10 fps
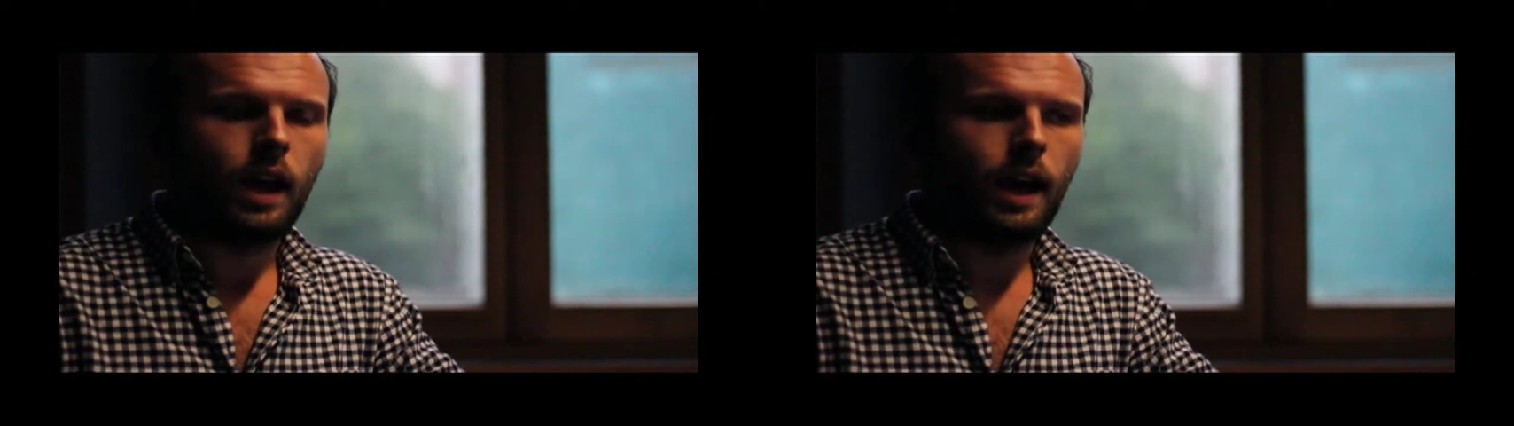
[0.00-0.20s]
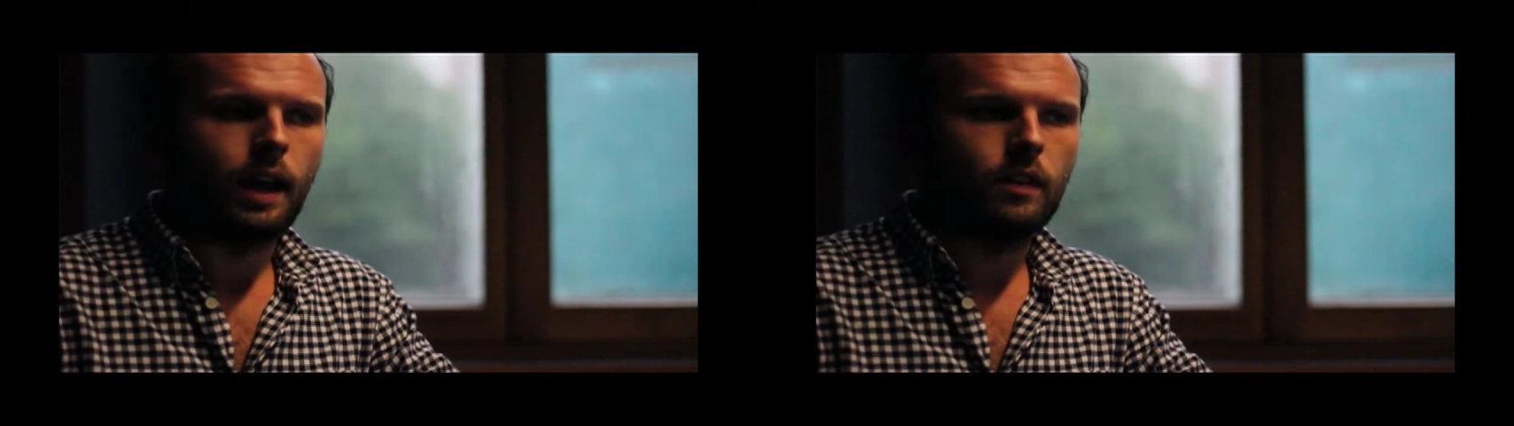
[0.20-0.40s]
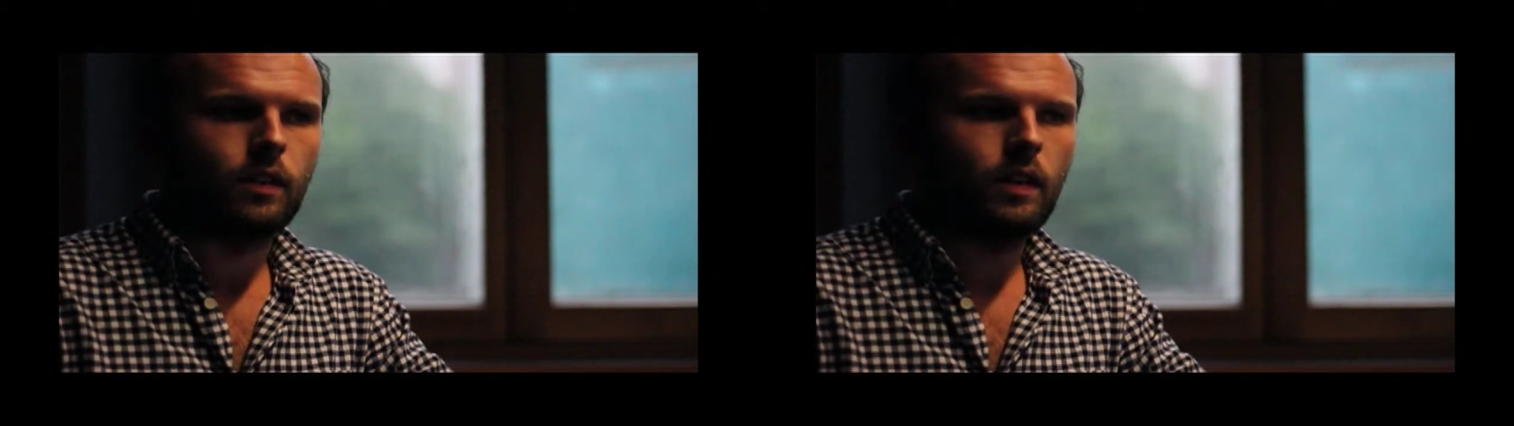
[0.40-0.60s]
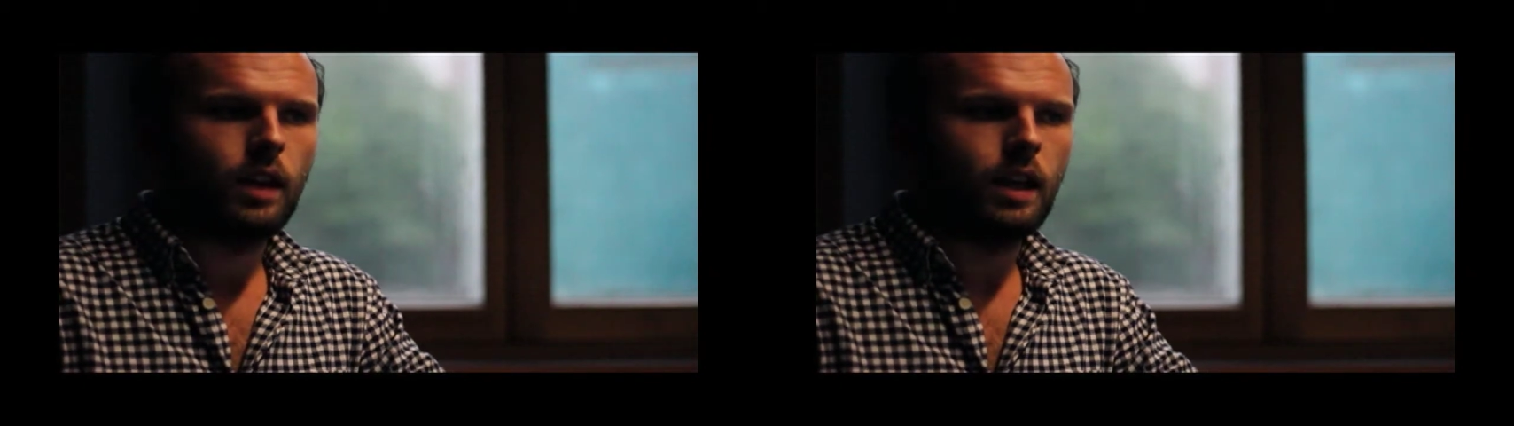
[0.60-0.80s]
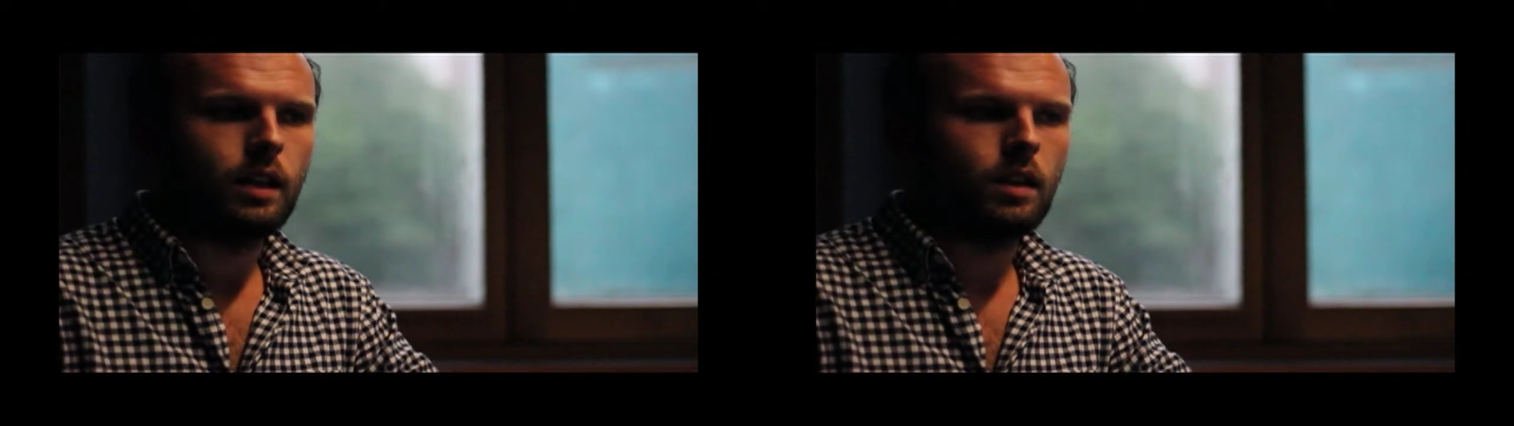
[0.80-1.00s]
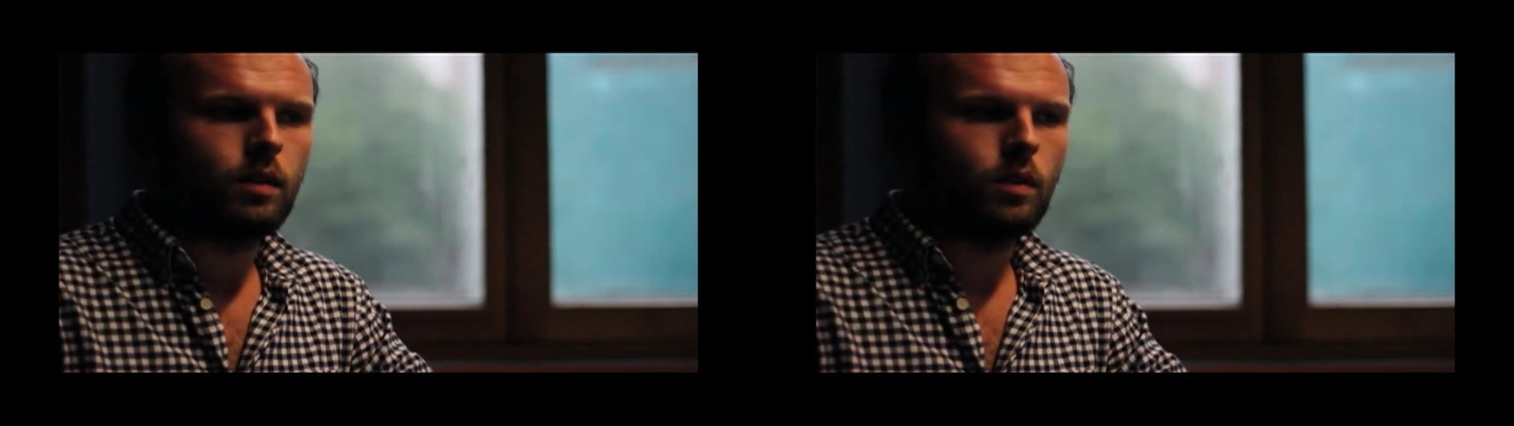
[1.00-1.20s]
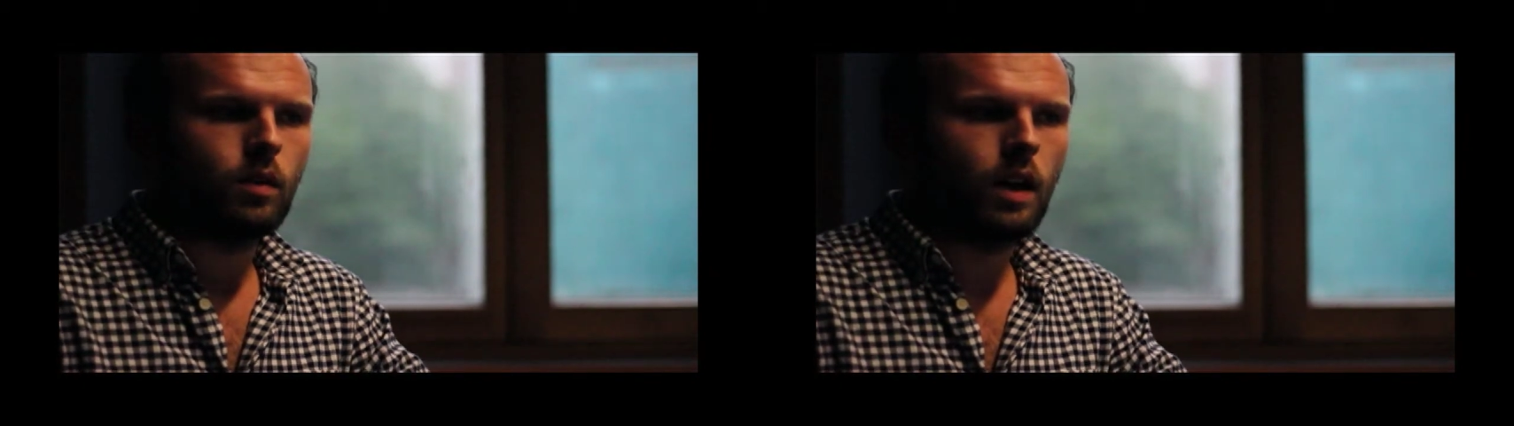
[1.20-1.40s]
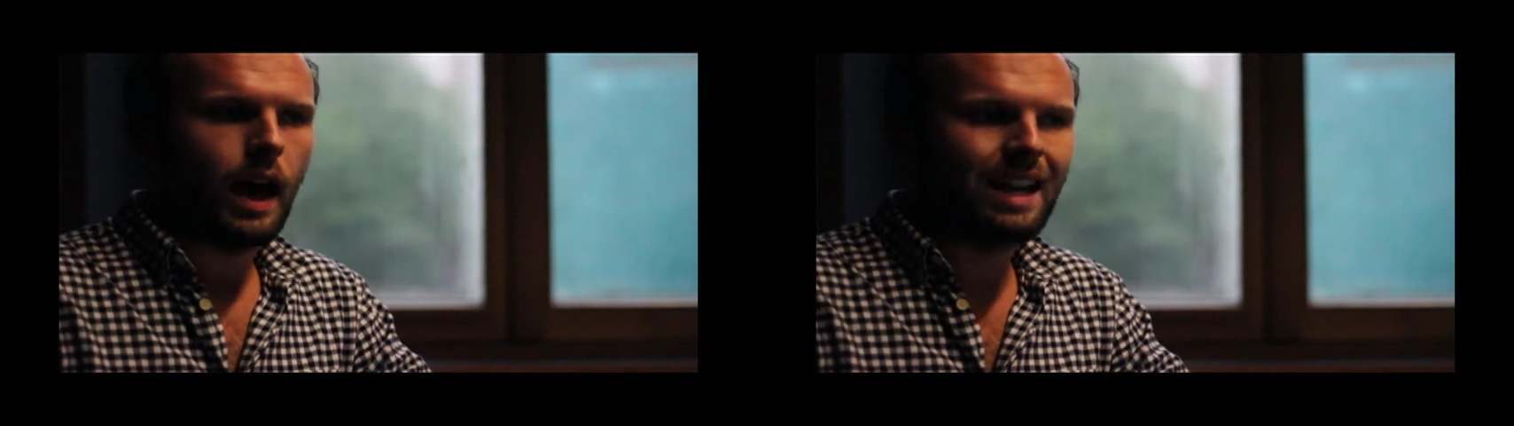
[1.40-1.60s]
and in
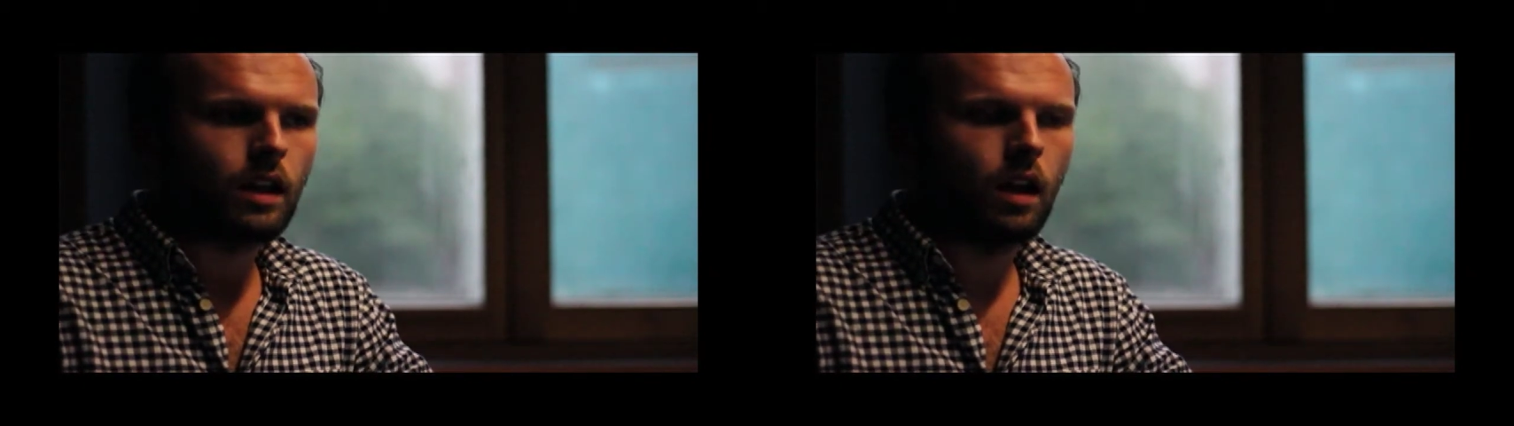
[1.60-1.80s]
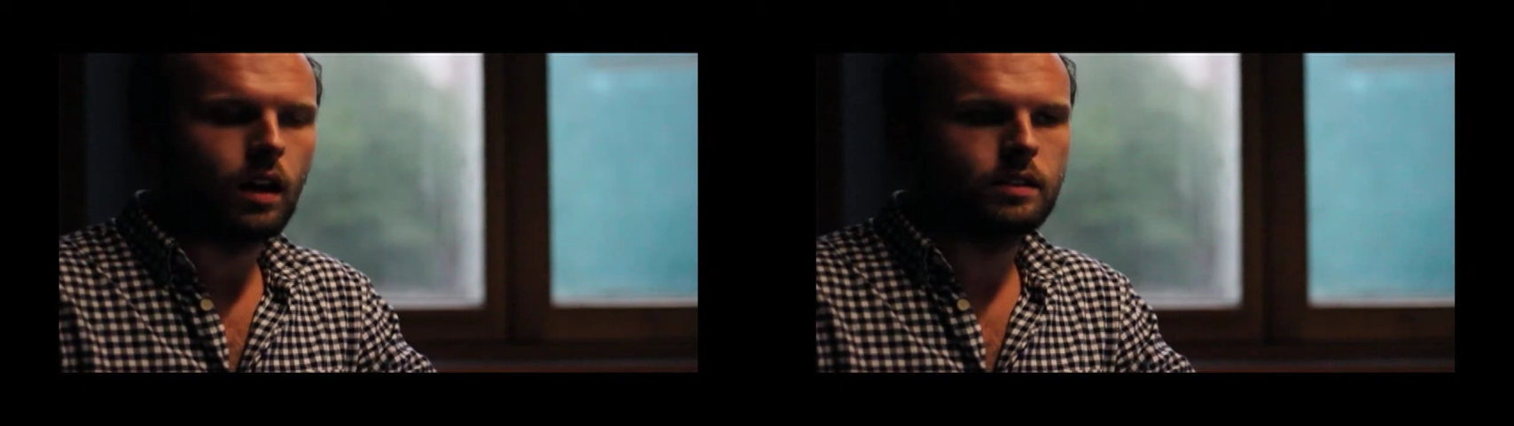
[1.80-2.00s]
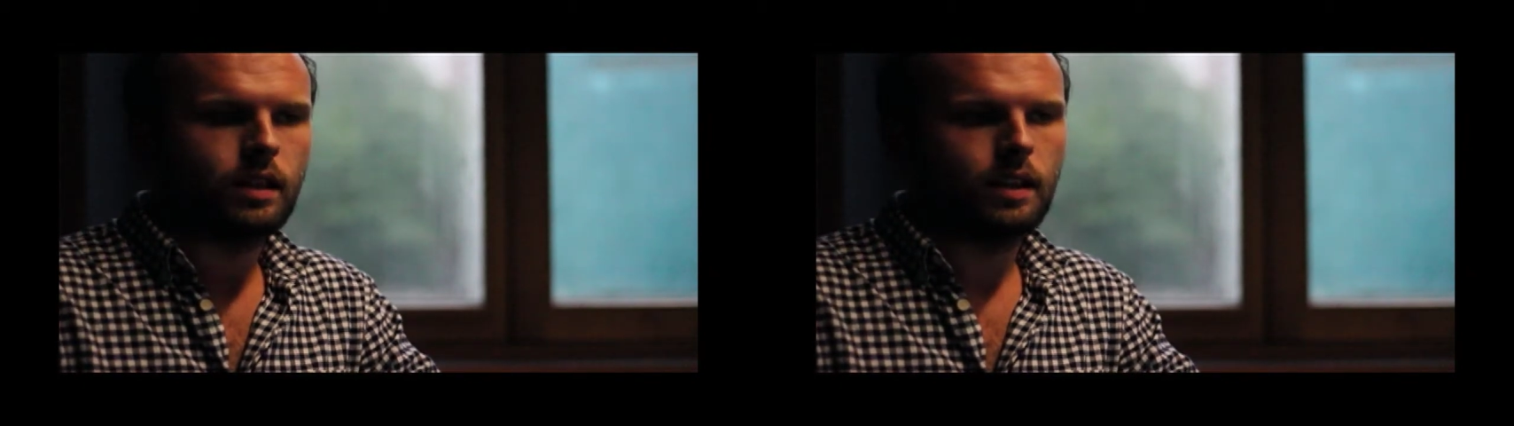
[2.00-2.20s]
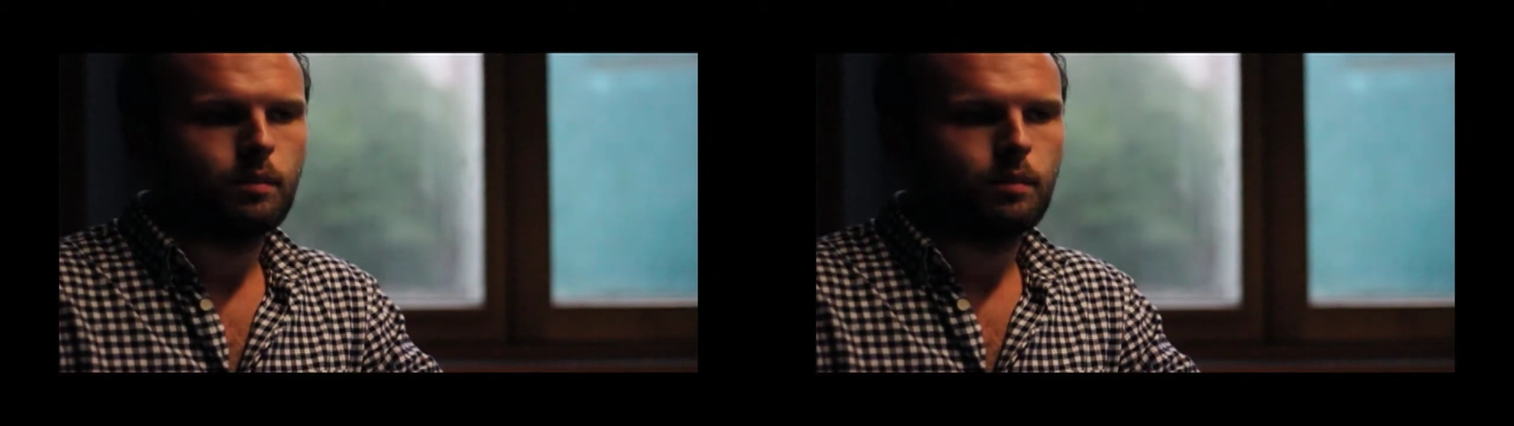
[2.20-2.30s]
analysing